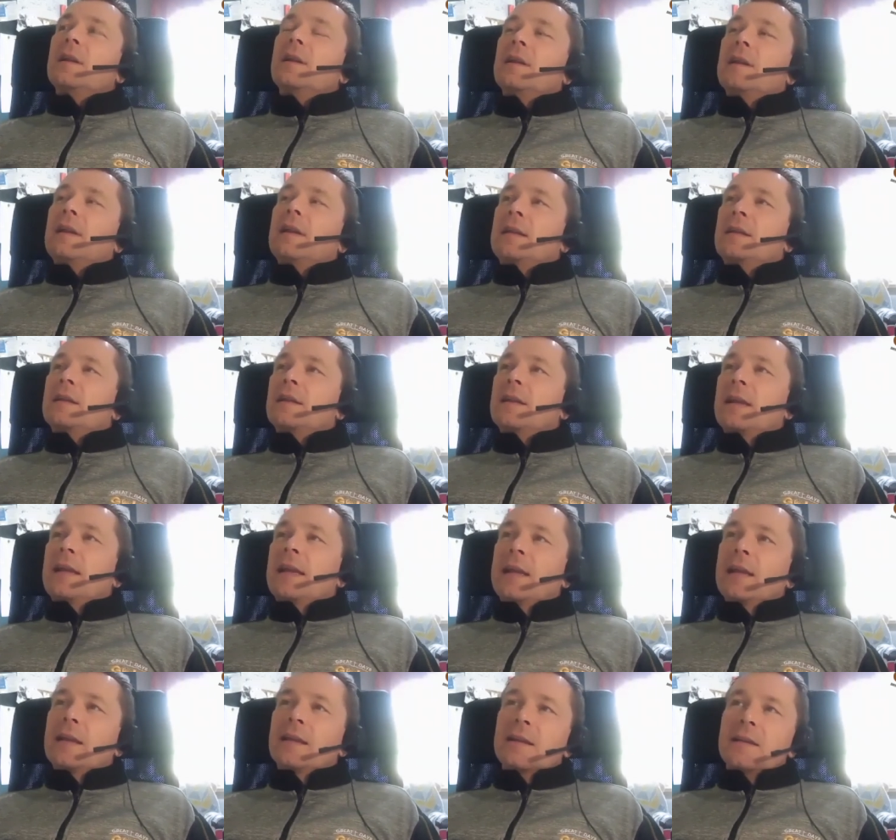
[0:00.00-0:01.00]
it
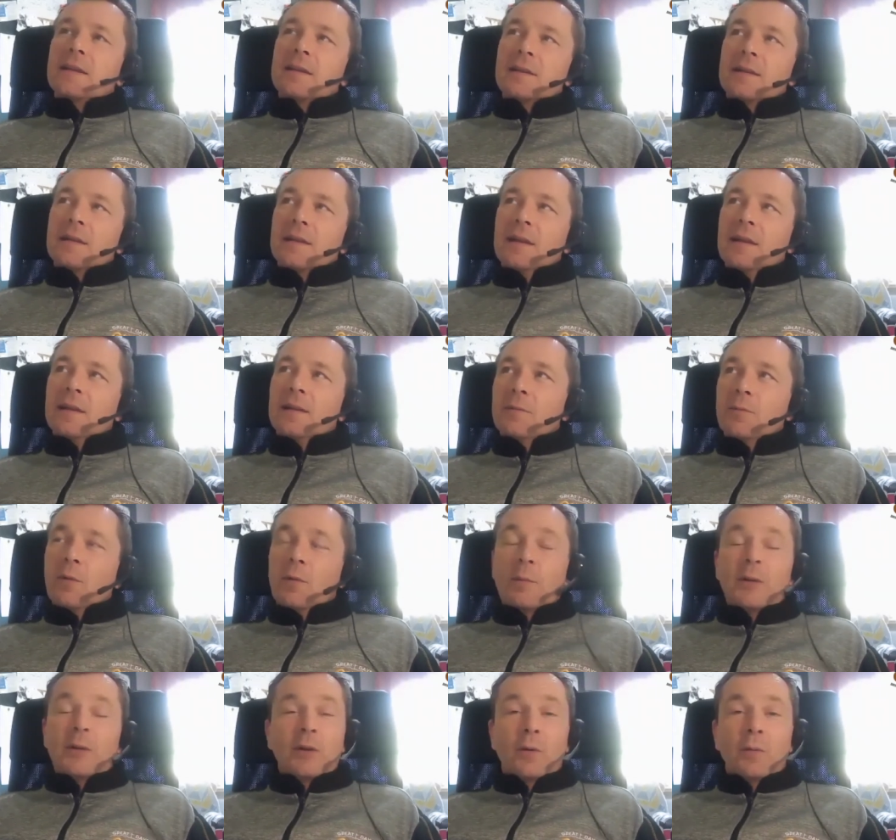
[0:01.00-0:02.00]
it's
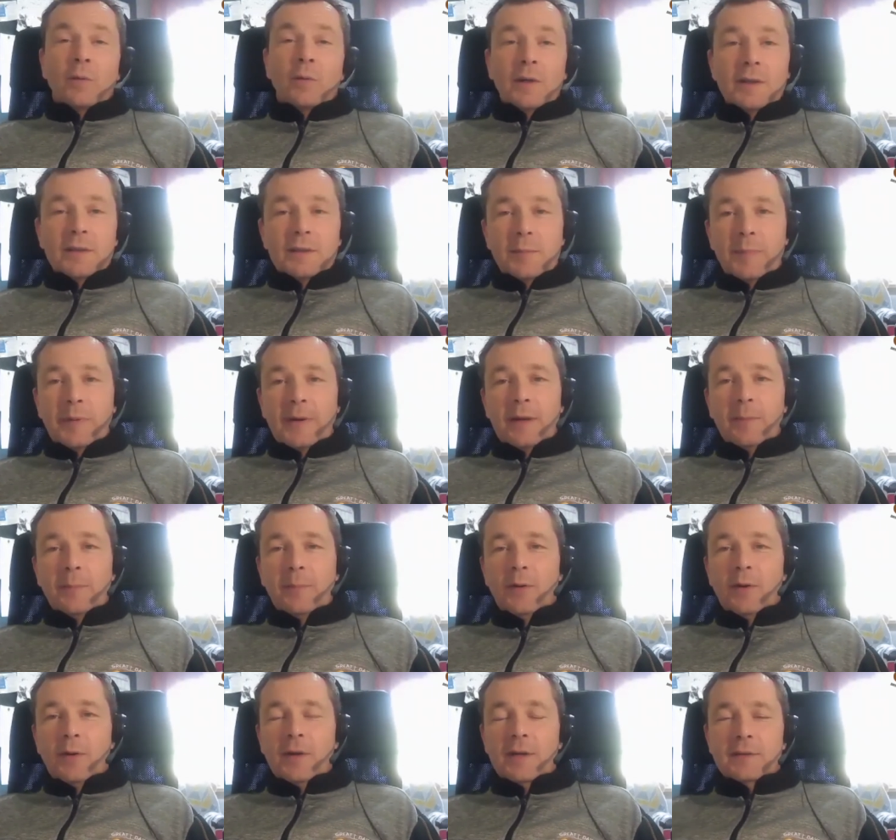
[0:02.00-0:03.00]
what we don't want is the pilot
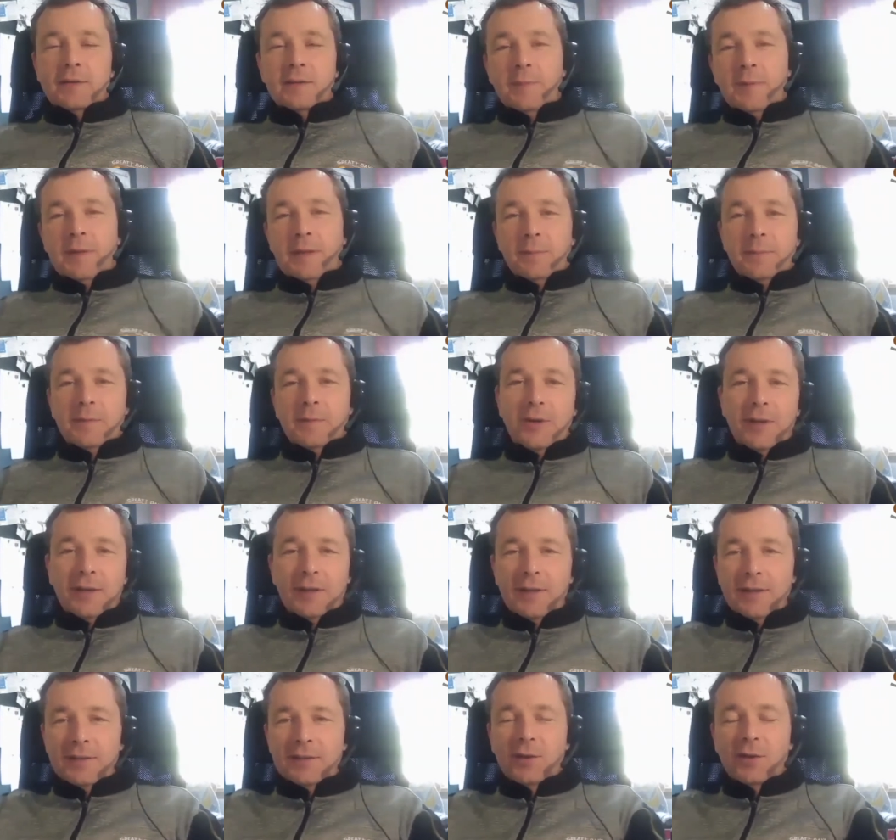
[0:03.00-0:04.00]
the podcast to be a
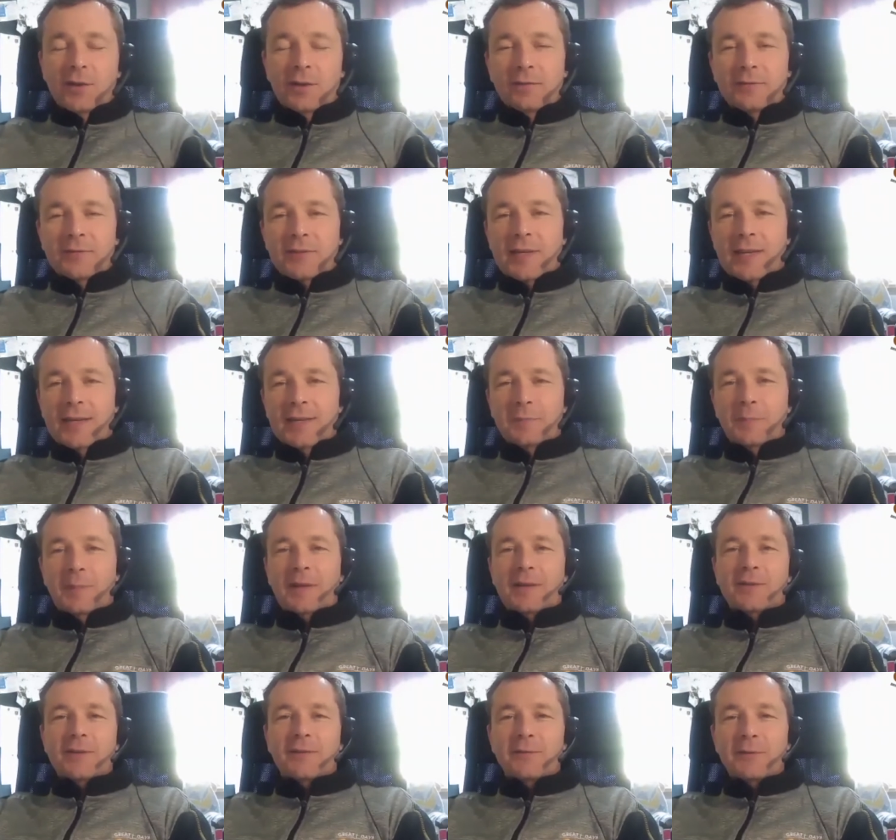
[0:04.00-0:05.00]
great days golf sales
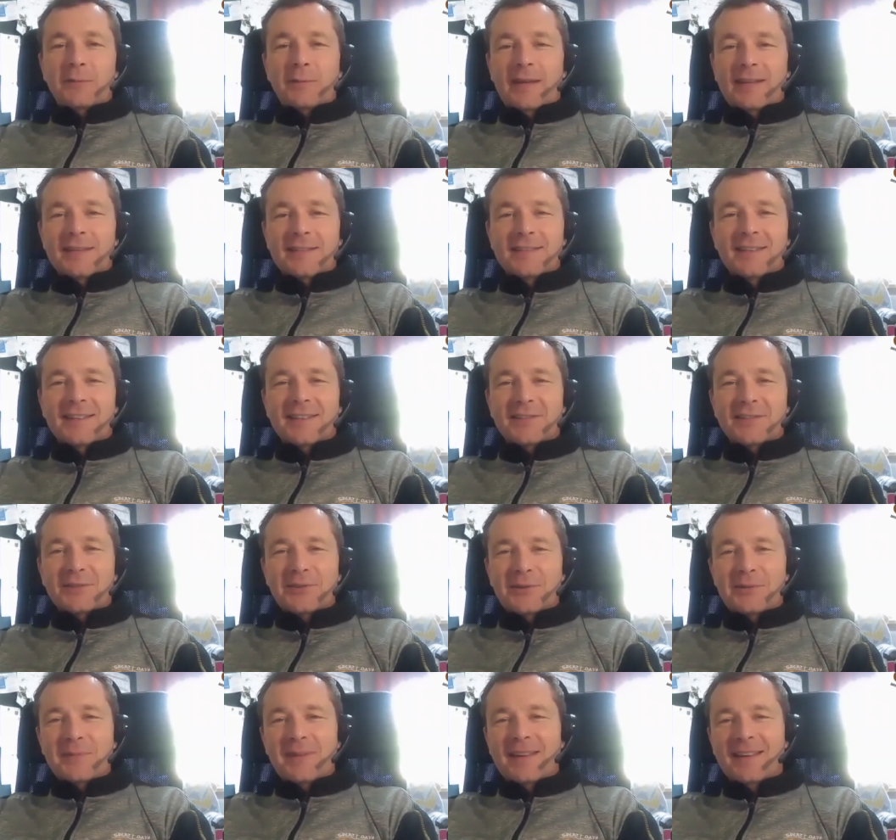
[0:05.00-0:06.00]
pitch every week, isn't it?
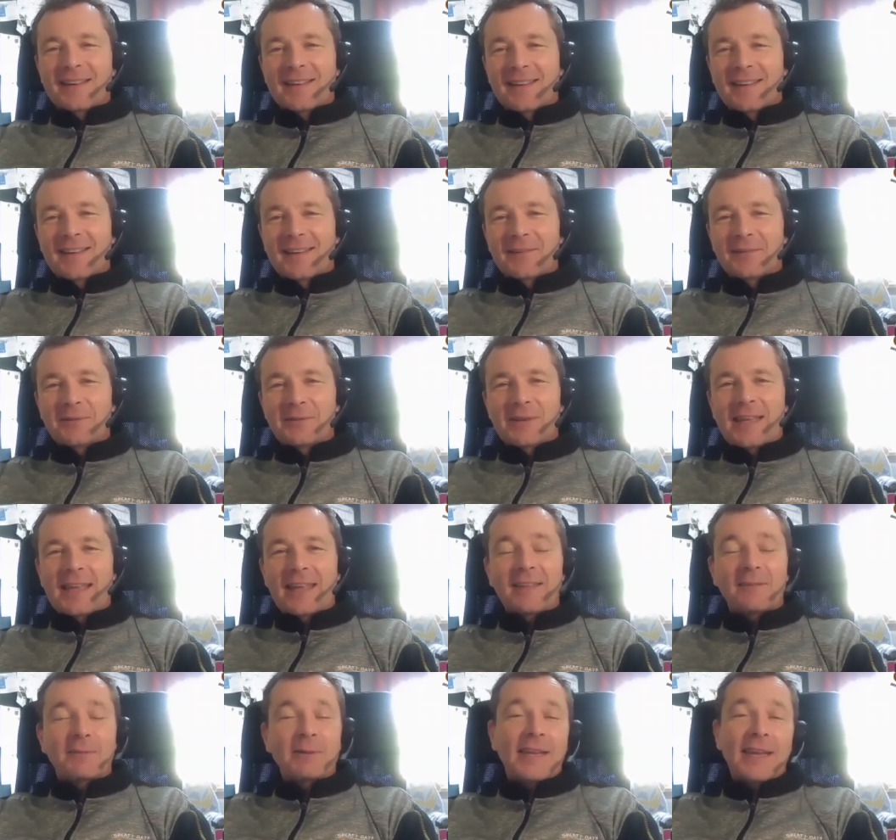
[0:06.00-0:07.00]
So I mean, yeah, uh, we
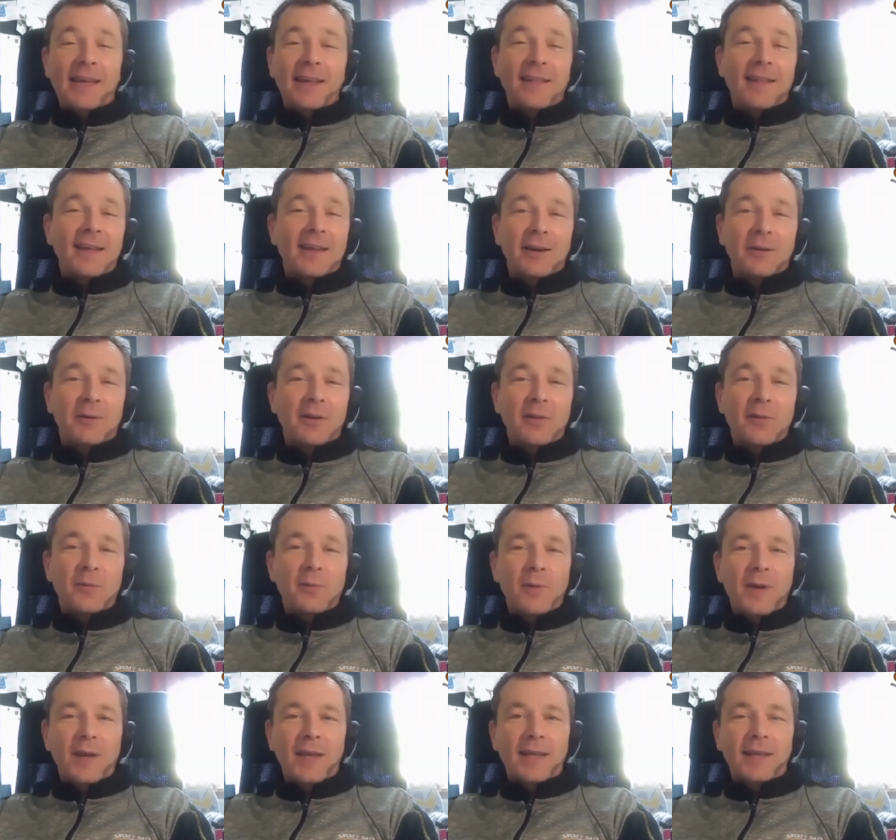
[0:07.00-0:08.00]
get we get that out of the
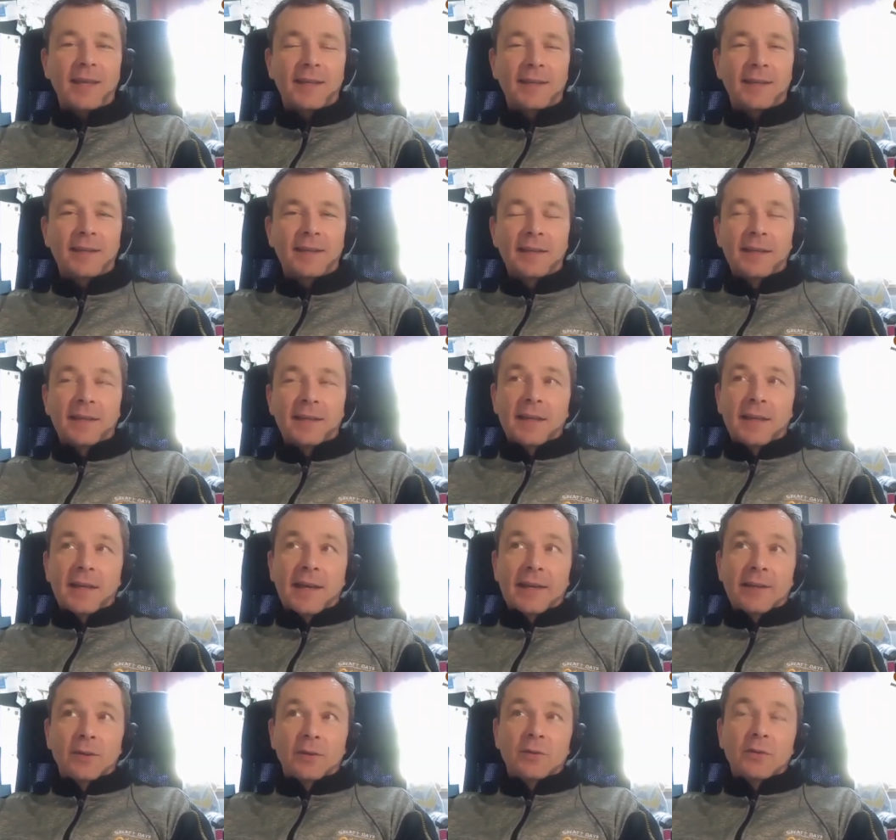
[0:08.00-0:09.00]
way, and
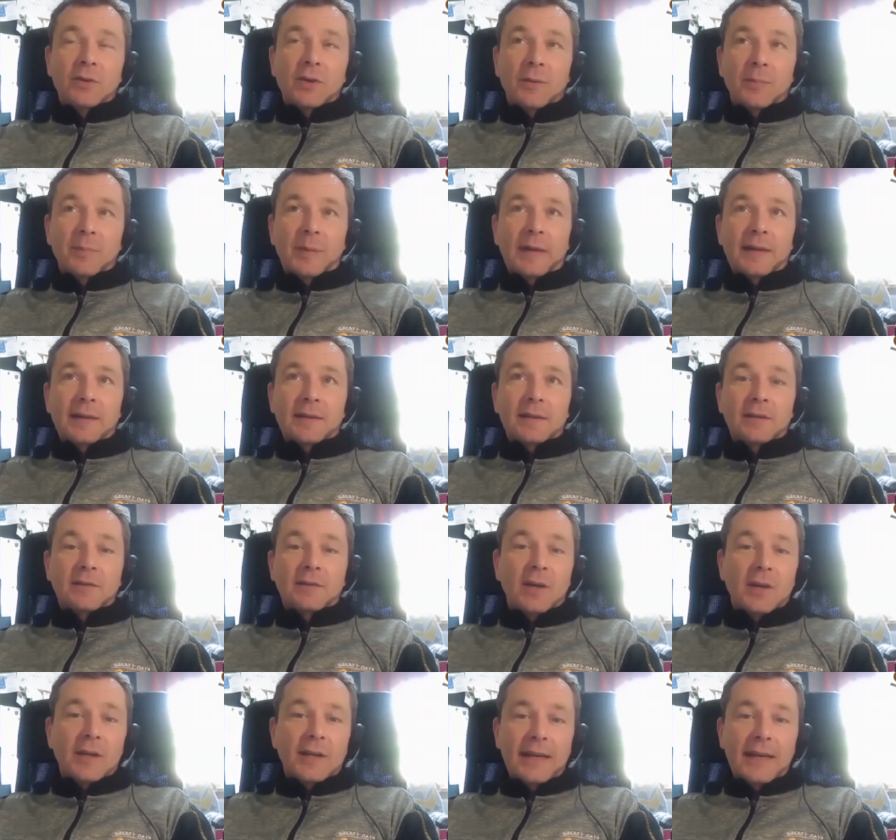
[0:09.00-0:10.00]
exactly. I know you've got planned, you've
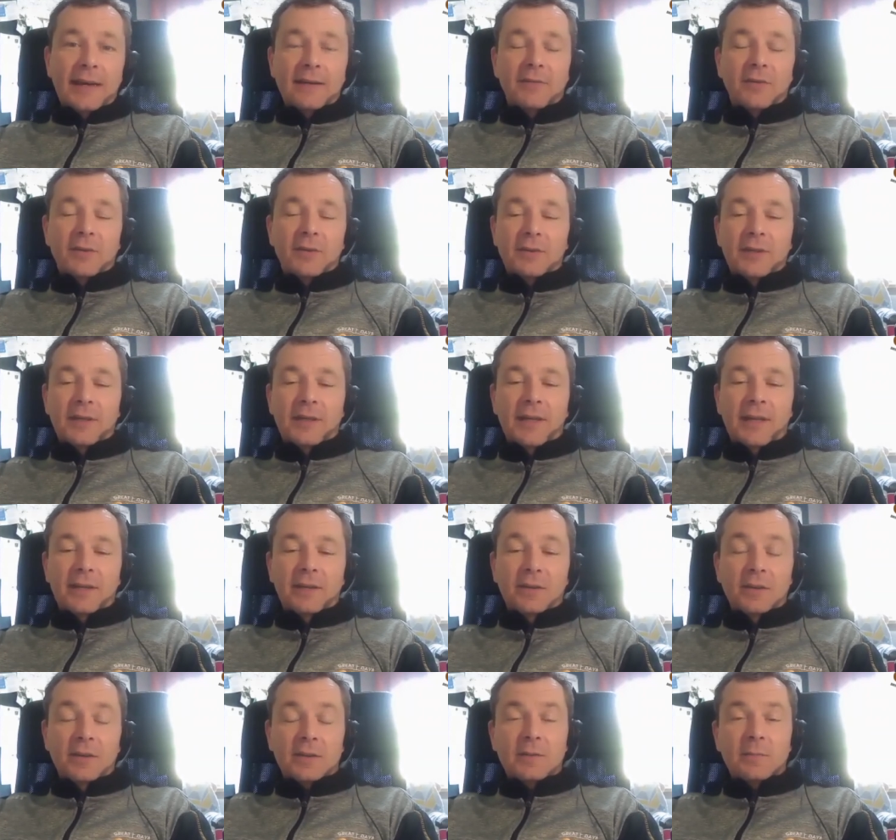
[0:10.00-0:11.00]
got Gav on today, and
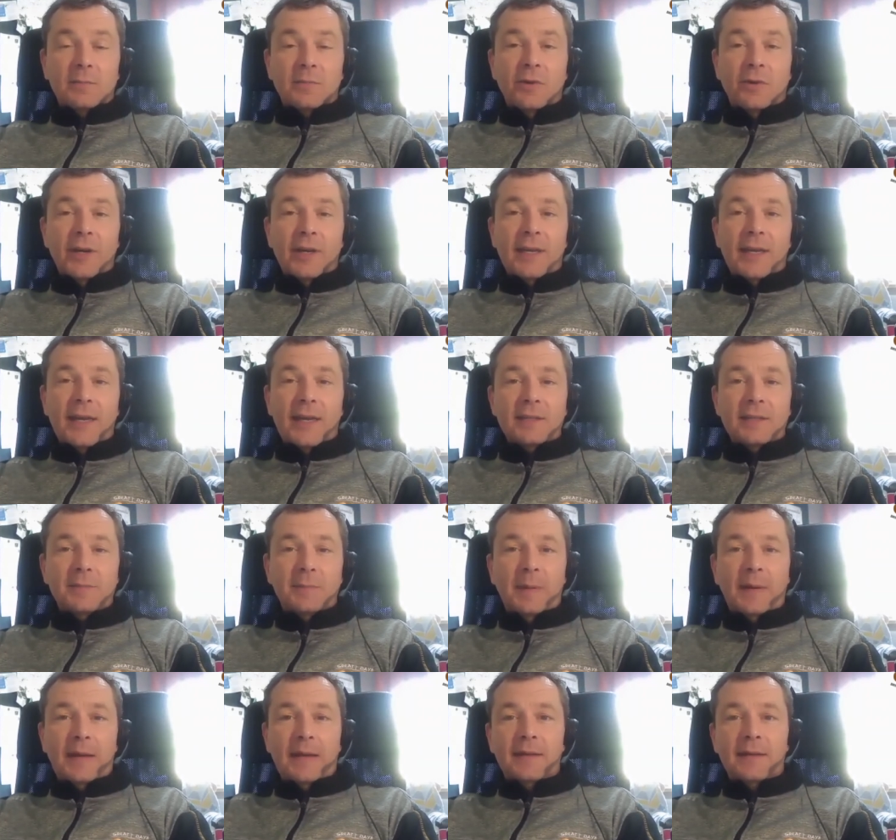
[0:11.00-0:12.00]
you've got some great guests
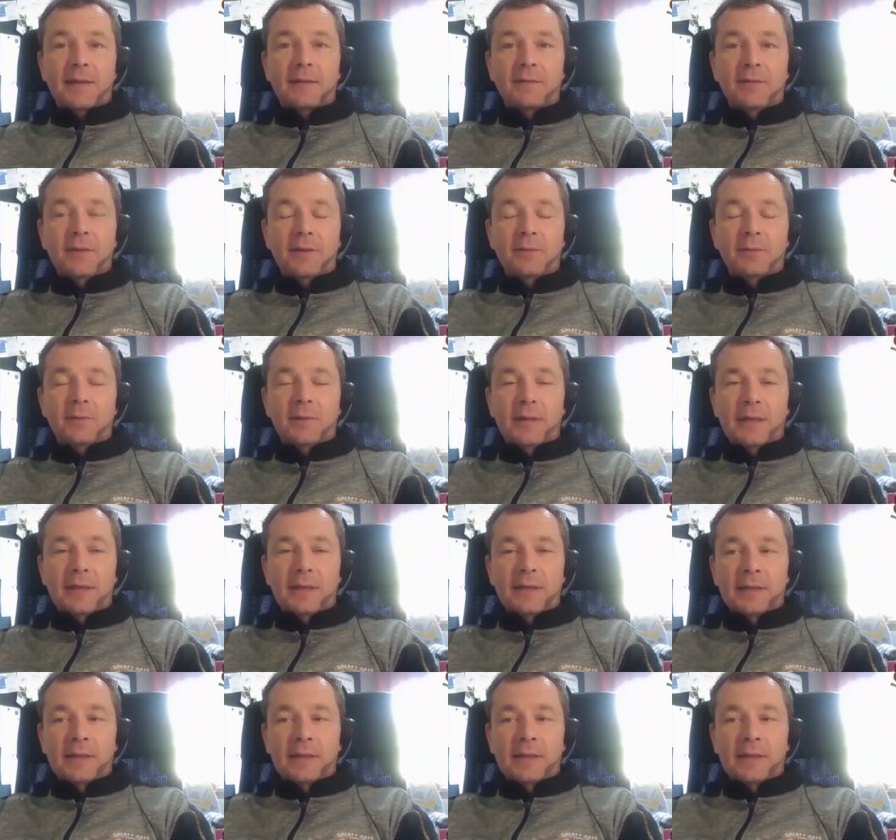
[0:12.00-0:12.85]
planned, haven't you? Uh,